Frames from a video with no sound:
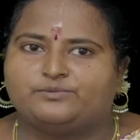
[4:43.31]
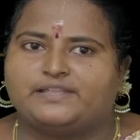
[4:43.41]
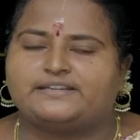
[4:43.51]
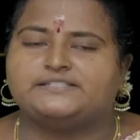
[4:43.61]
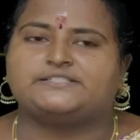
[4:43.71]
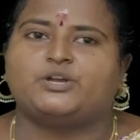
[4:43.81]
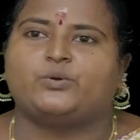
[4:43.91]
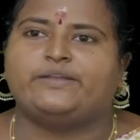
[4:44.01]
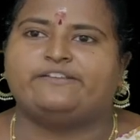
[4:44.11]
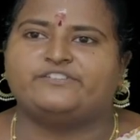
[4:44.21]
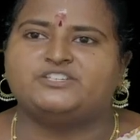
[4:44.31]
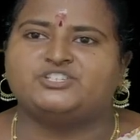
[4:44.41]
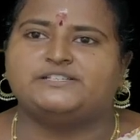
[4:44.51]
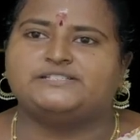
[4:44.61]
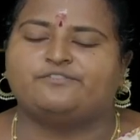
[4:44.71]
that is the
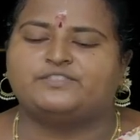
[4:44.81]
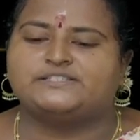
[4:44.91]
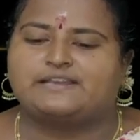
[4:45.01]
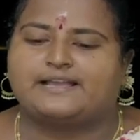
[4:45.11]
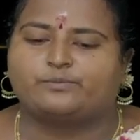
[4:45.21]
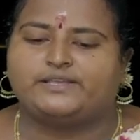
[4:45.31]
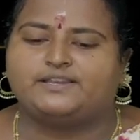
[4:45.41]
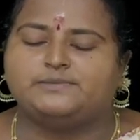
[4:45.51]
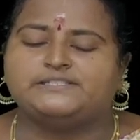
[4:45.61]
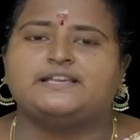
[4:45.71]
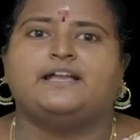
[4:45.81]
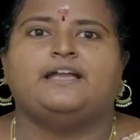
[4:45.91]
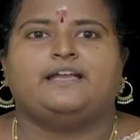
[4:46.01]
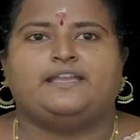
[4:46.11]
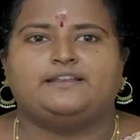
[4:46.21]
coefficients of the slack variables
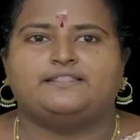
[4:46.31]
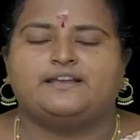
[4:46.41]
in the